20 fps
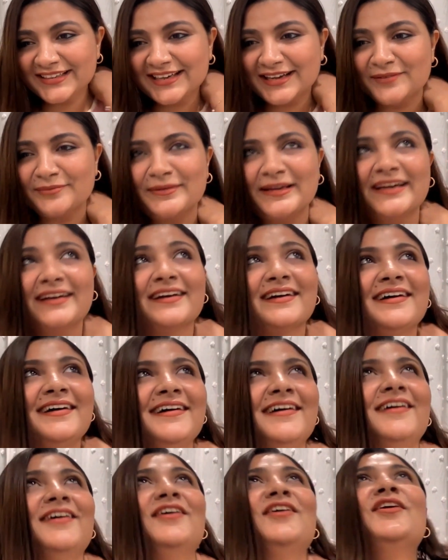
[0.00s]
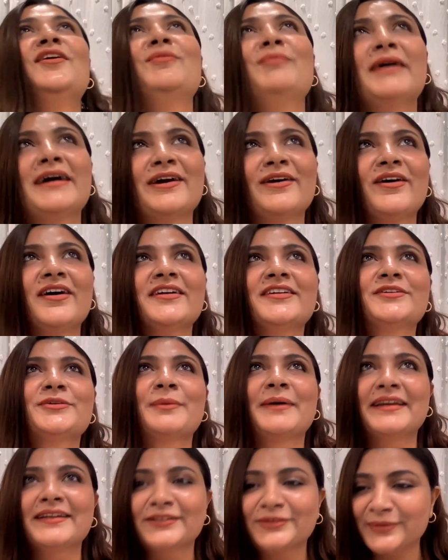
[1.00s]
like, oh my God,
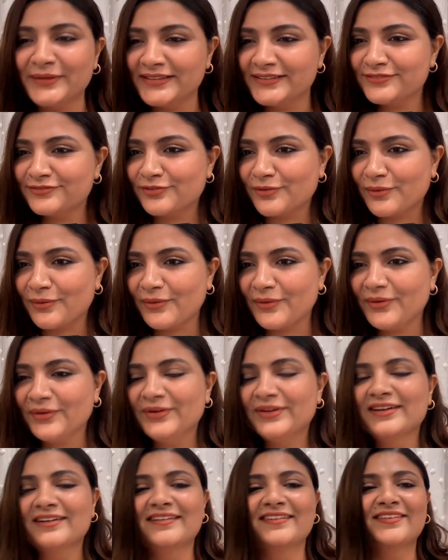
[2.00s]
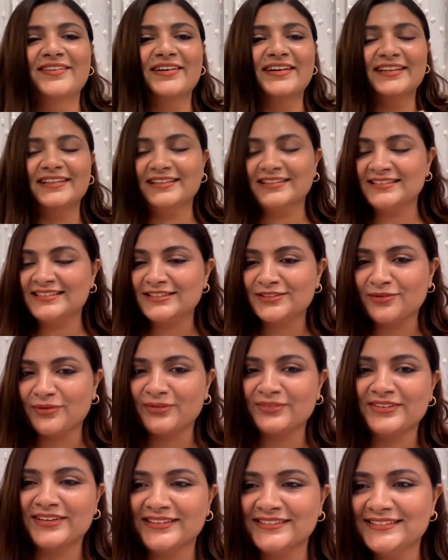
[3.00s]
2024? Oh, is it
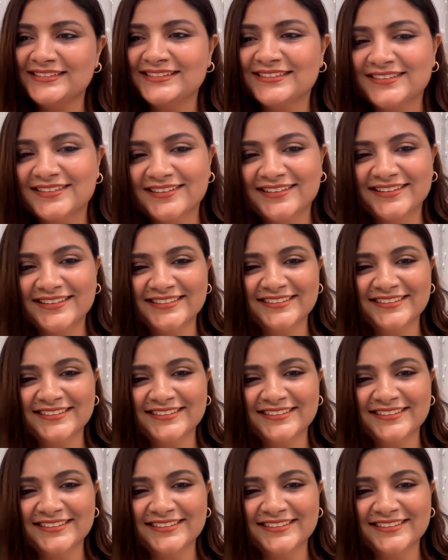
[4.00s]
already here?